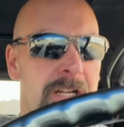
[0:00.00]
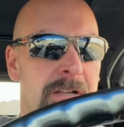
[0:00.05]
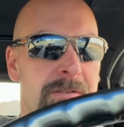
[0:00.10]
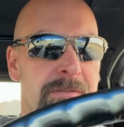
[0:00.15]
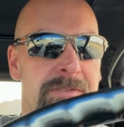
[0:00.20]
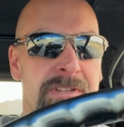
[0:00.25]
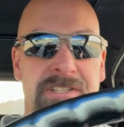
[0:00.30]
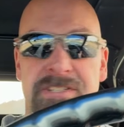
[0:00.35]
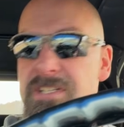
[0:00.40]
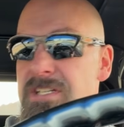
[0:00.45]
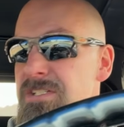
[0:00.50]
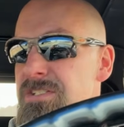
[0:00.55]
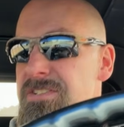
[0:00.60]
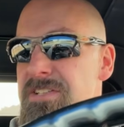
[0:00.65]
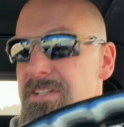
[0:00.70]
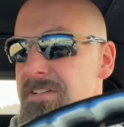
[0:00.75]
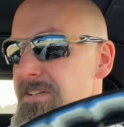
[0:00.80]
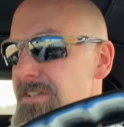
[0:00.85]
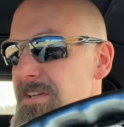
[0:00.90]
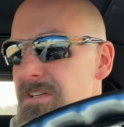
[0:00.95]
The
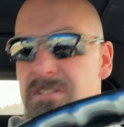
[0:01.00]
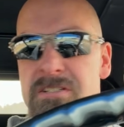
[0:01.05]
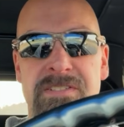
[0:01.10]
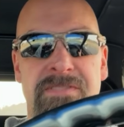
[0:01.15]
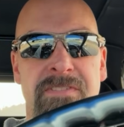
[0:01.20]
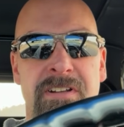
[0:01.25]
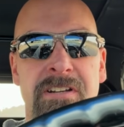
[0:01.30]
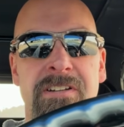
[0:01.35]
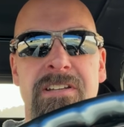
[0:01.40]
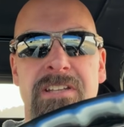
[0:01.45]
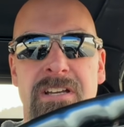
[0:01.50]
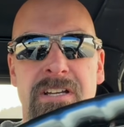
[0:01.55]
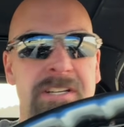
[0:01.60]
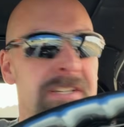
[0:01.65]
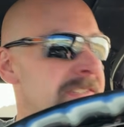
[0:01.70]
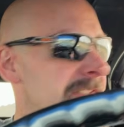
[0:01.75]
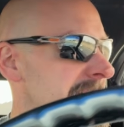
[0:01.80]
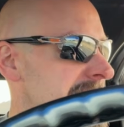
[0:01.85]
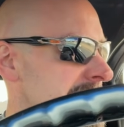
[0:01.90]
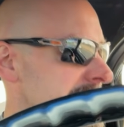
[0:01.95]
interior is very
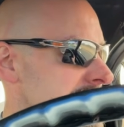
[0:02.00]
nice.